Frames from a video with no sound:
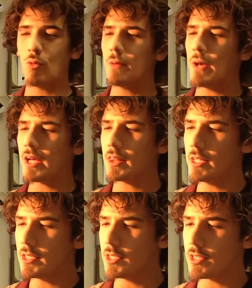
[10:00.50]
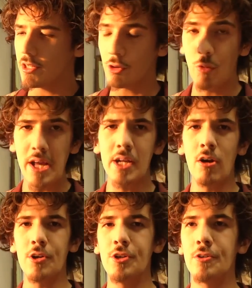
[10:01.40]
way back, this is a great
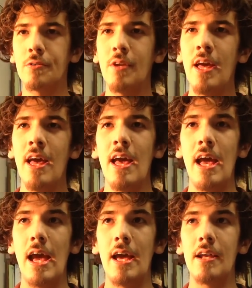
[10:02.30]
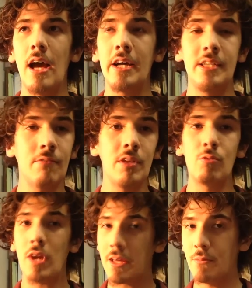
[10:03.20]
cartoon, and I definitely
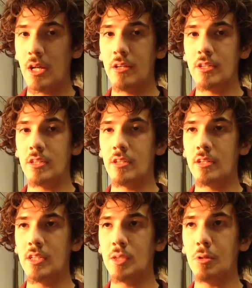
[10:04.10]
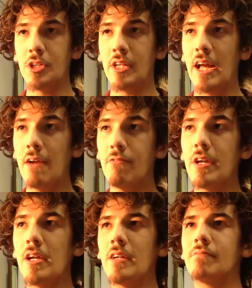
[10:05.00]
recommend it to especially
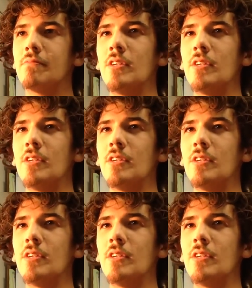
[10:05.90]
every